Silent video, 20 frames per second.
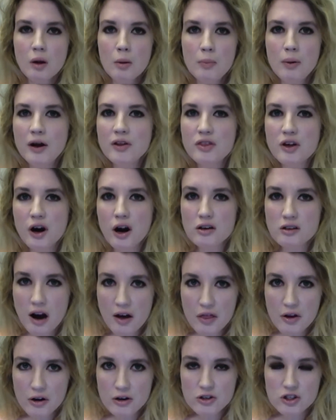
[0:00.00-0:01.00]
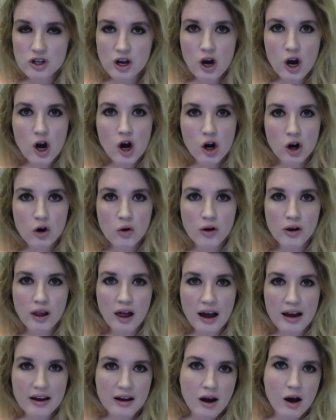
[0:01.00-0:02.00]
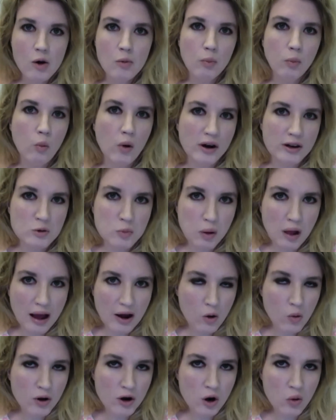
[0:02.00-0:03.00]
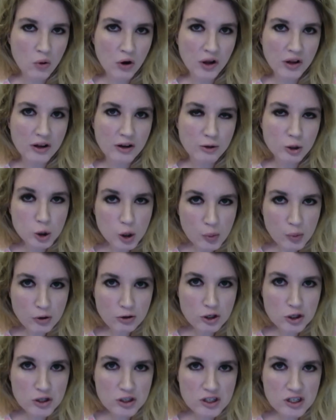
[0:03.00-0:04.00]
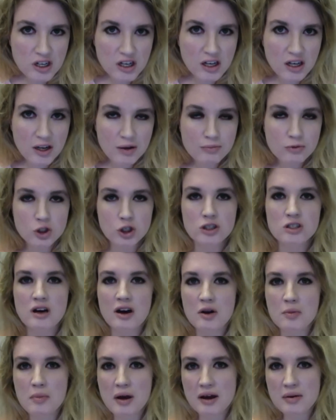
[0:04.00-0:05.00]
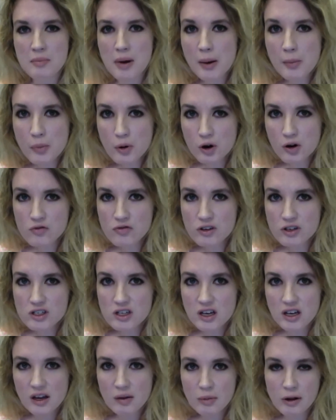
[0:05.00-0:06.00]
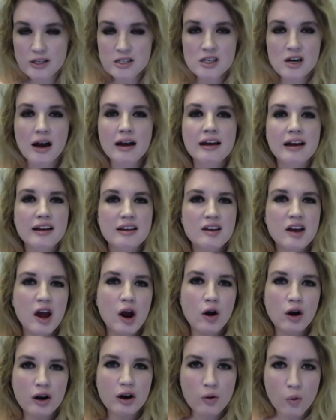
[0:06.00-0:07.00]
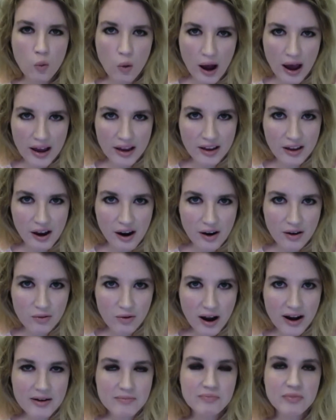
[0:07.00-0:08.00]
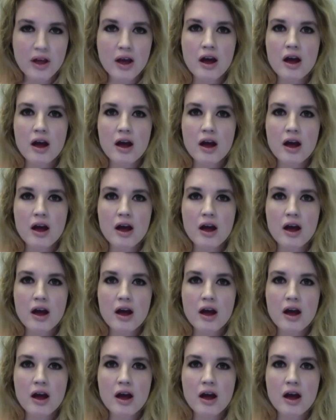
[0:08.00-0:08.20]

But there are others who are like, what does Black Widow really contribute to the team? She's not a main member of the team. Let's not get carried away here, right?